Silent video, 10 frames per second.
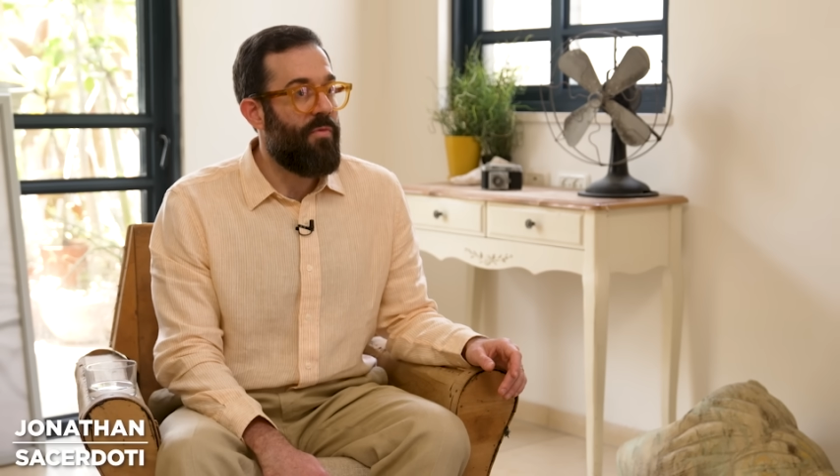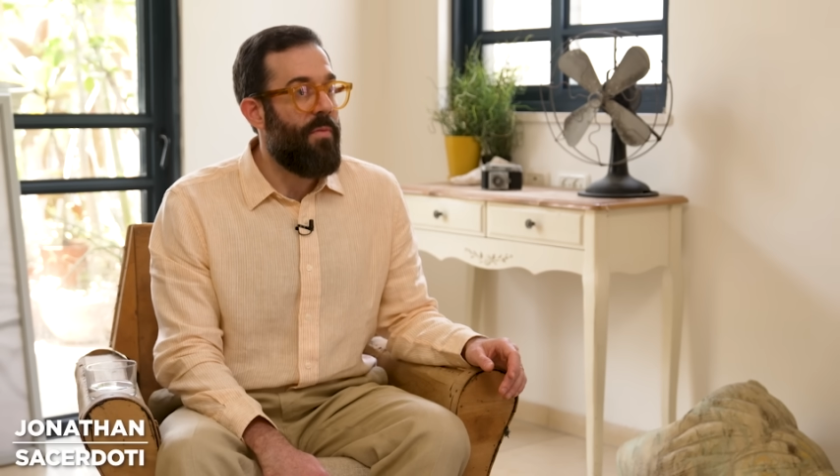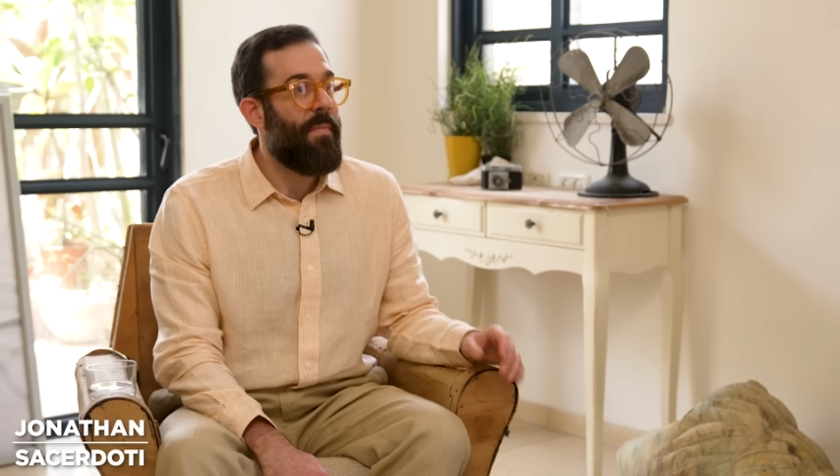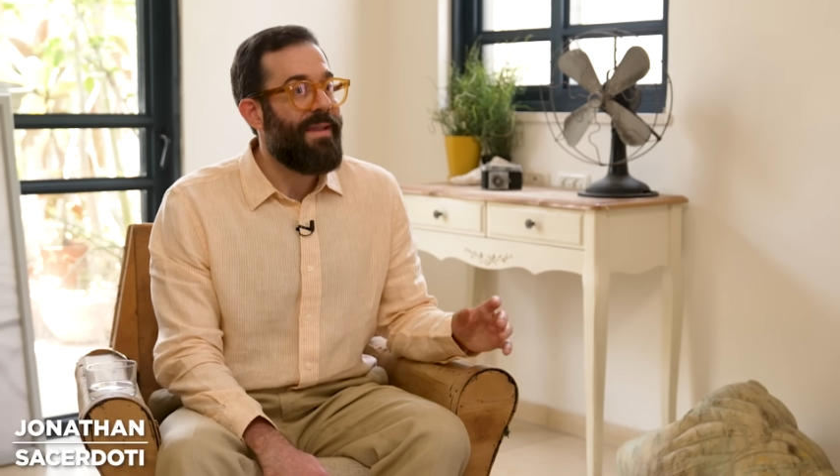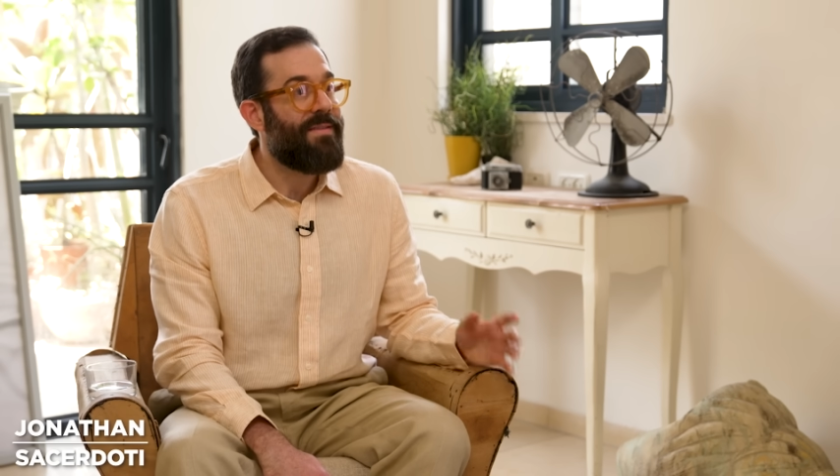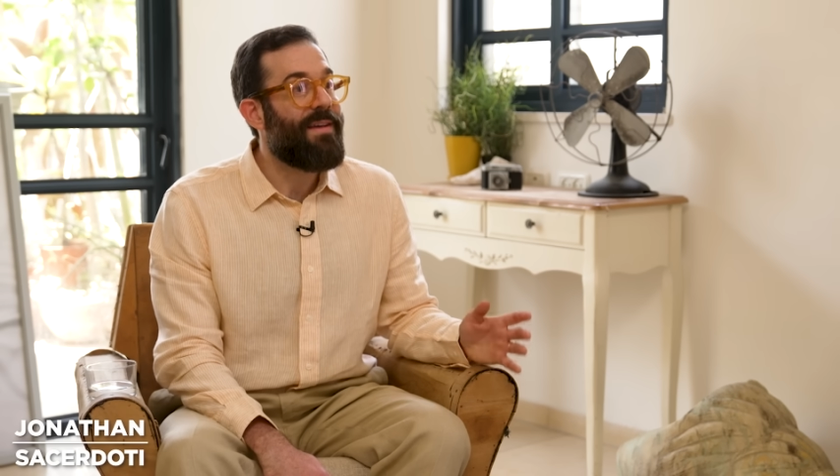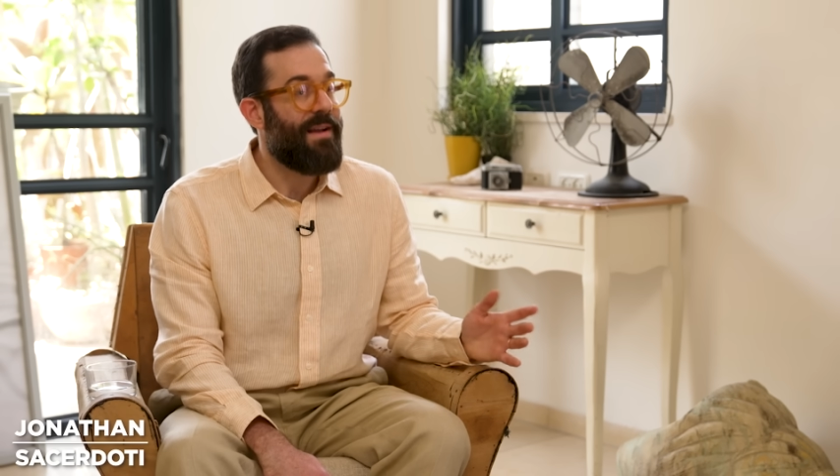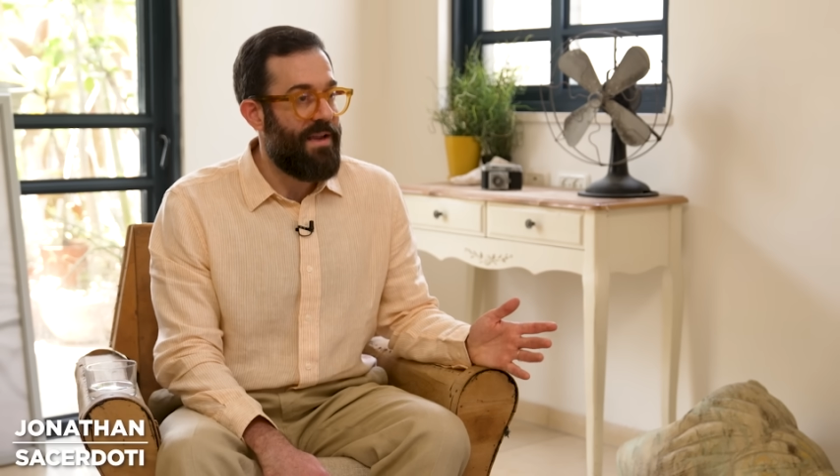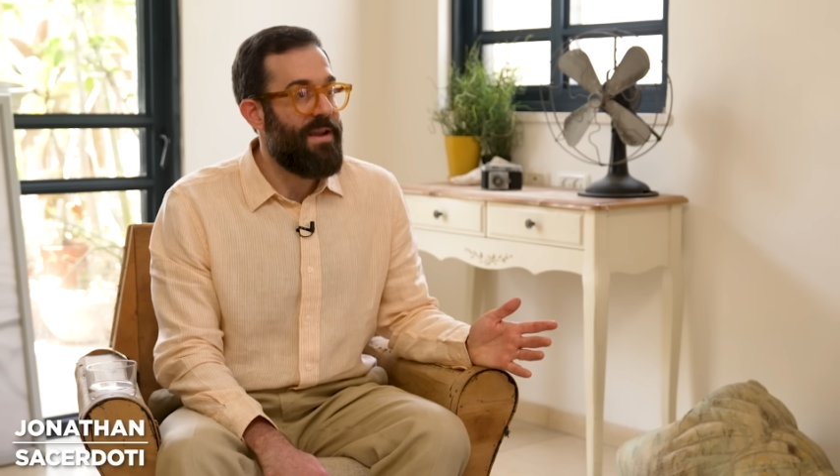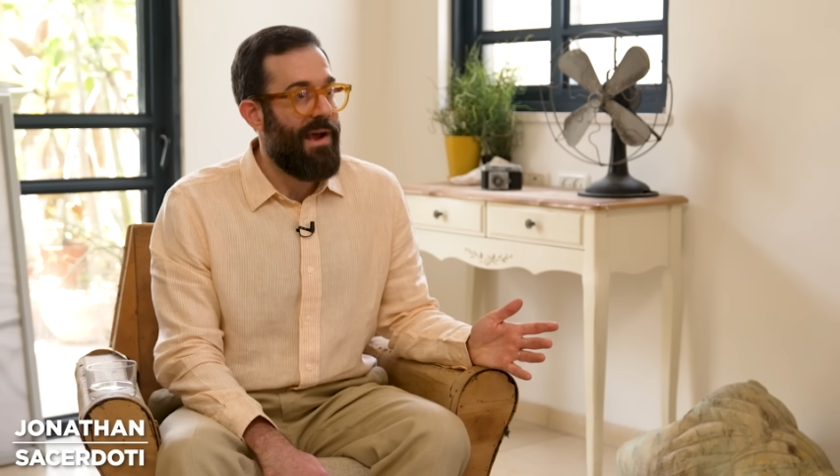
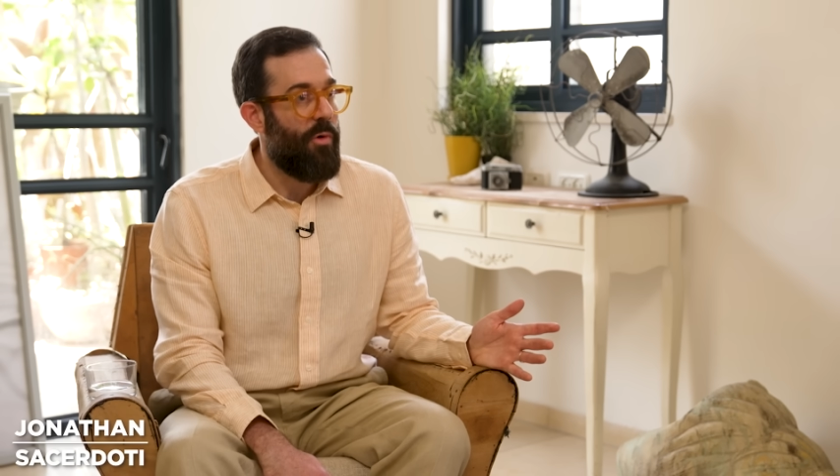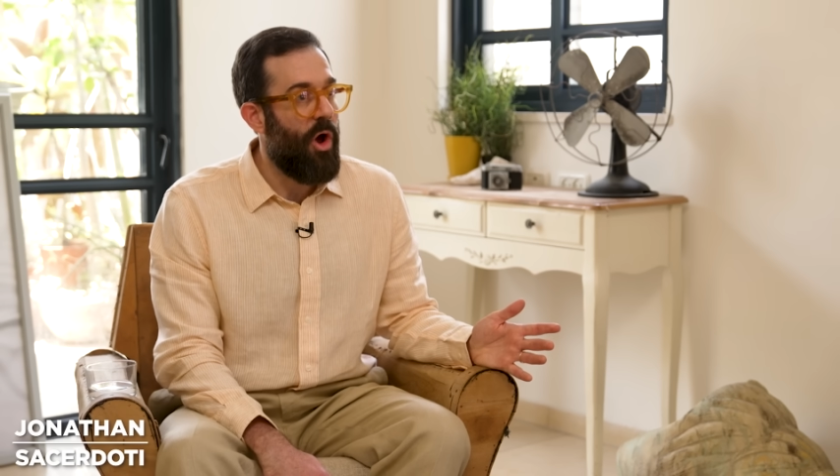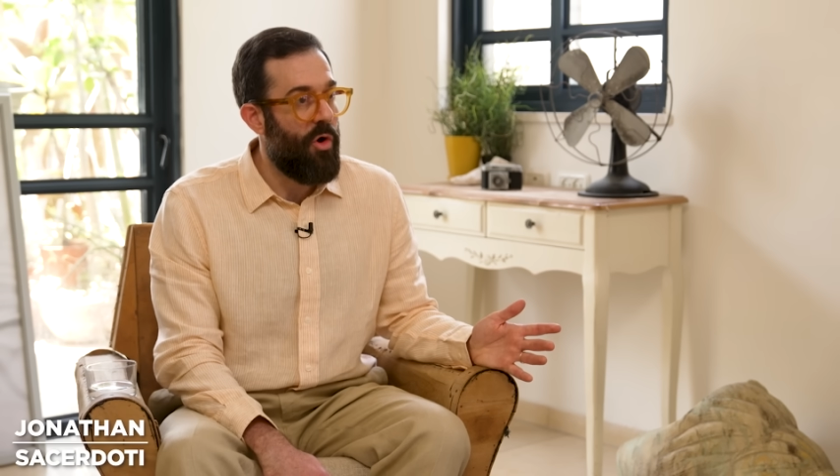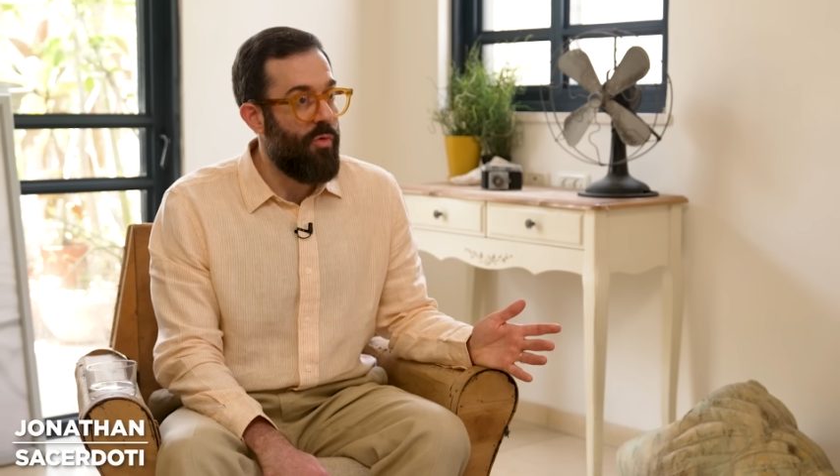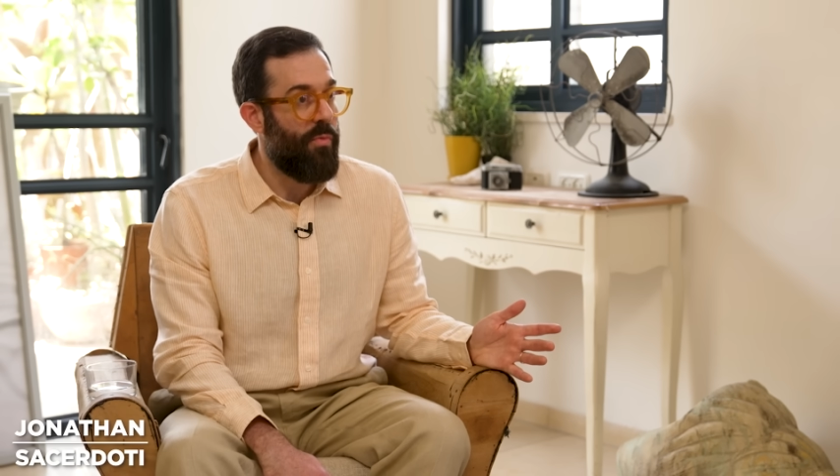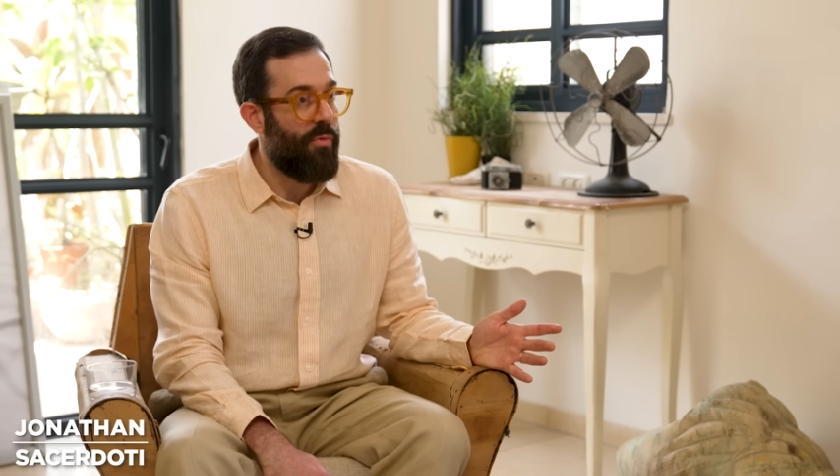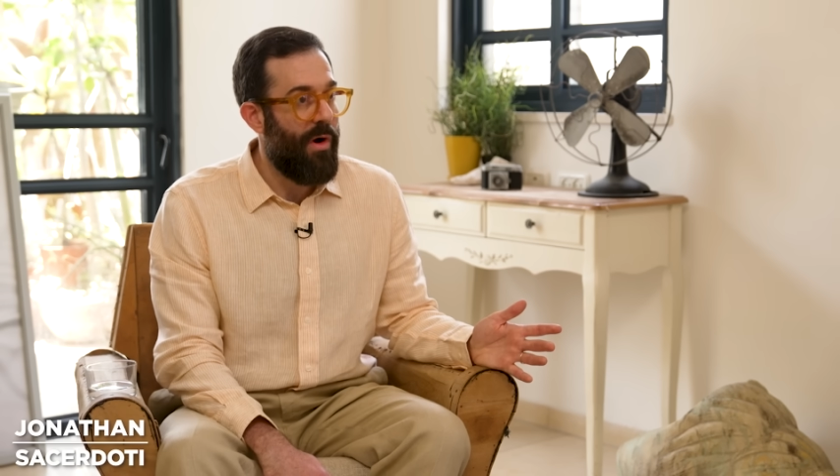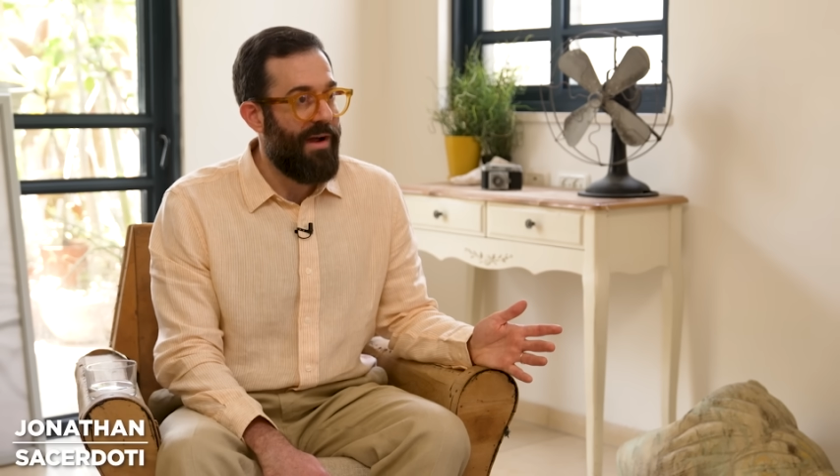romantically now hope will